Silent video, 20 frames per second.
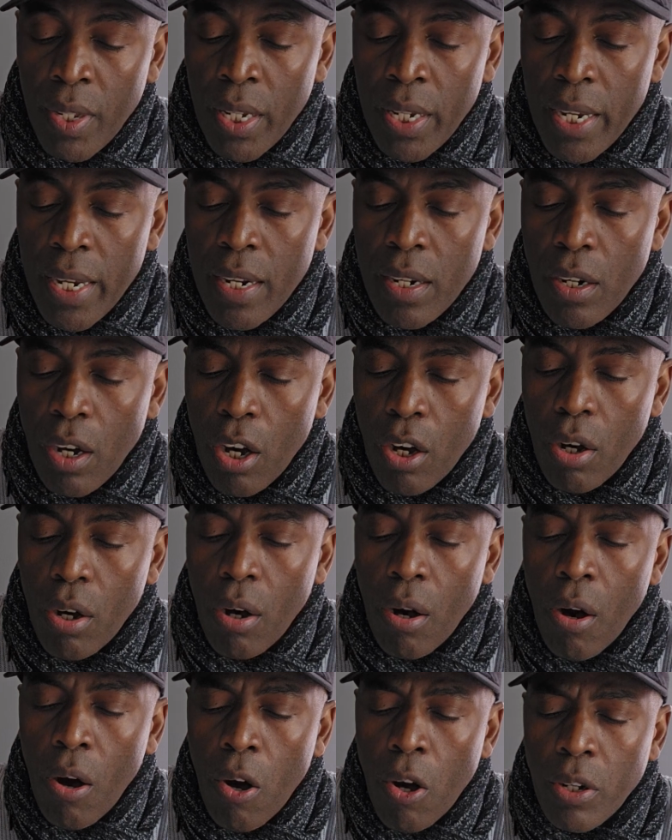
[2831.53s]
In
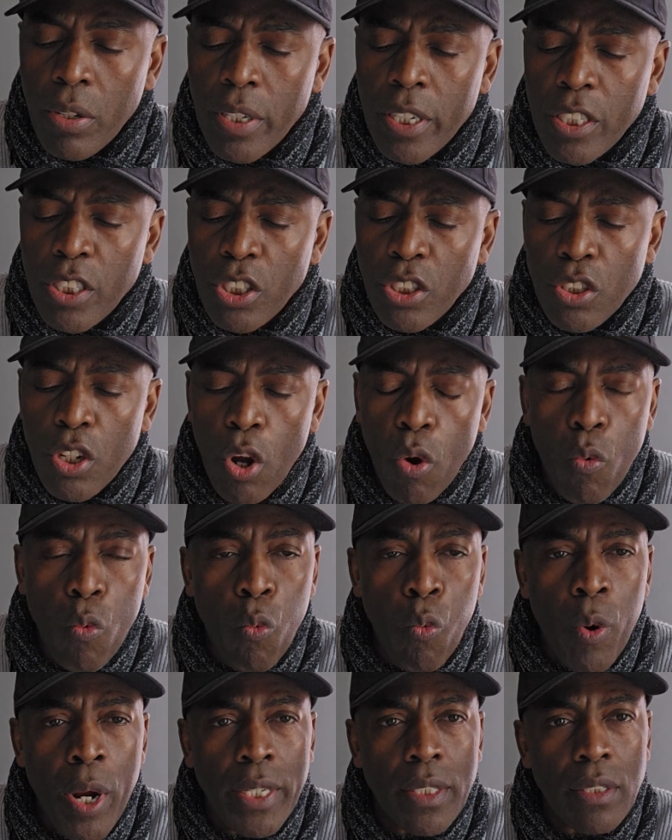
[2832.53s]
accordance
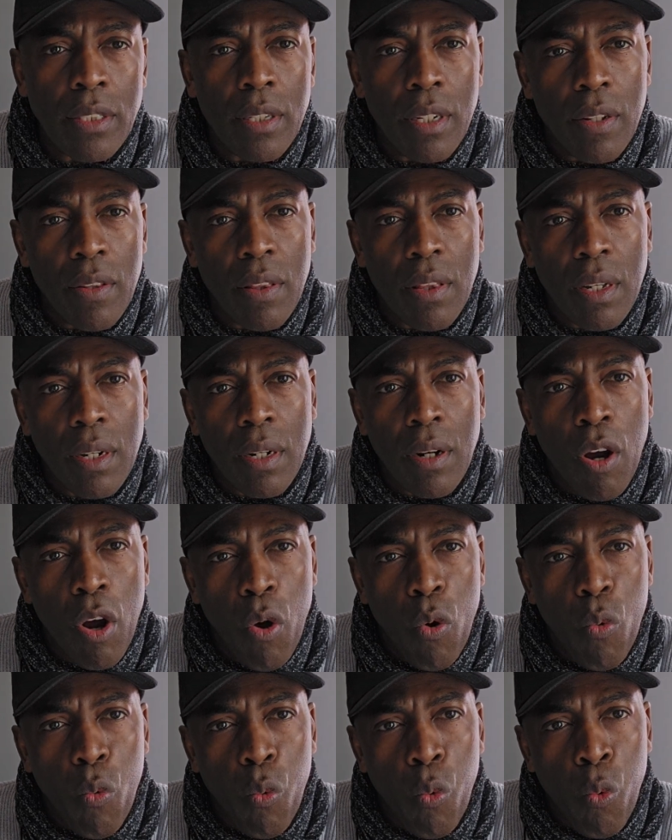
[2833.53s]
with the
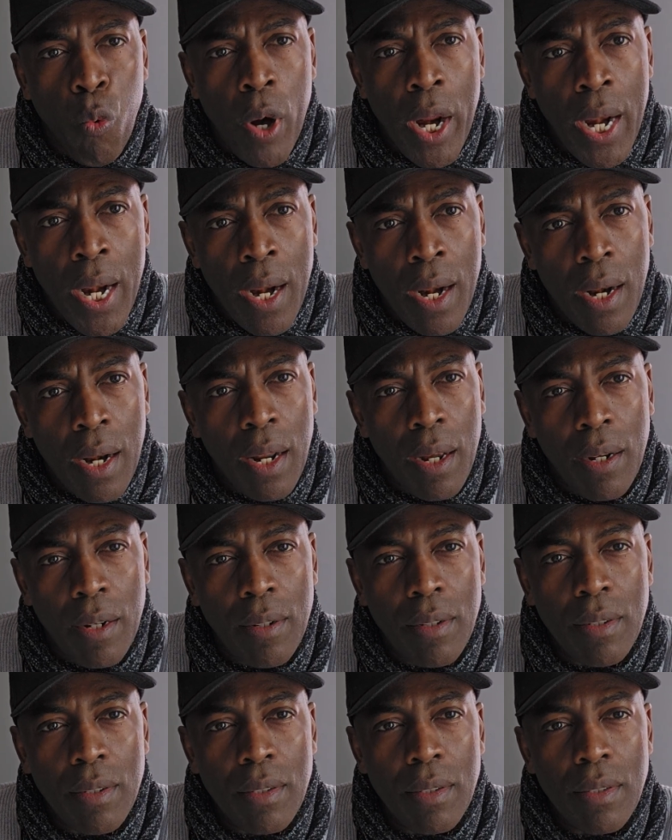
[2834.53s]
will
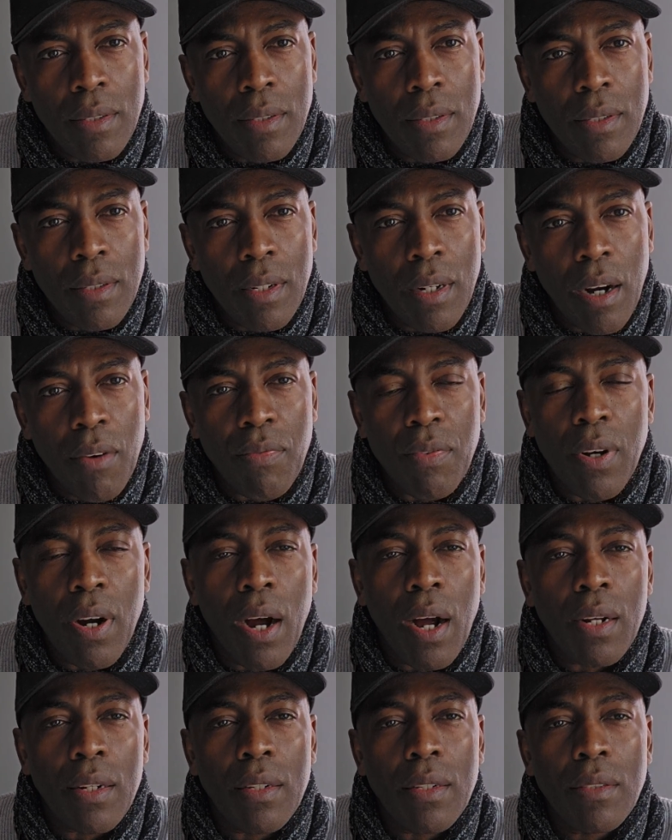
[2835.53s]
of
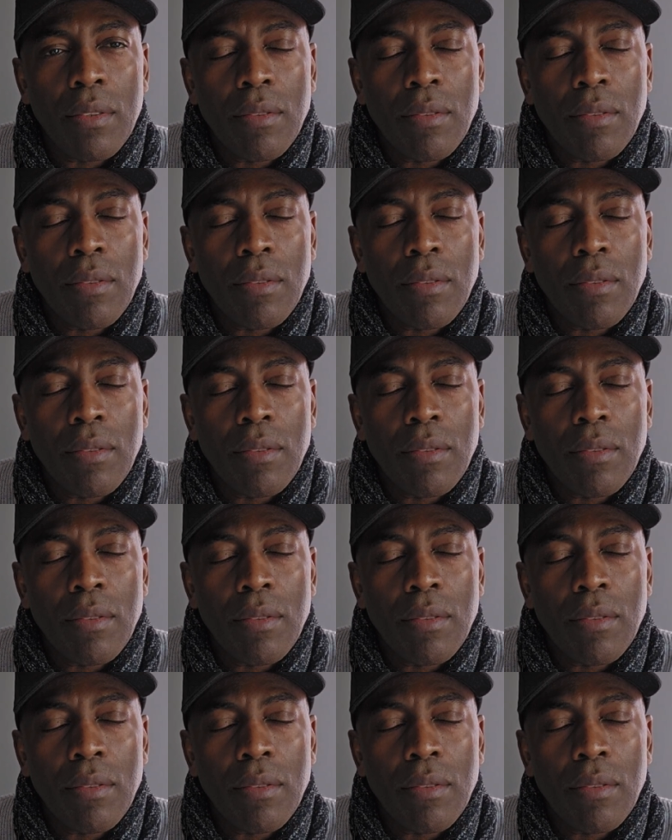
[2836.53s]
God.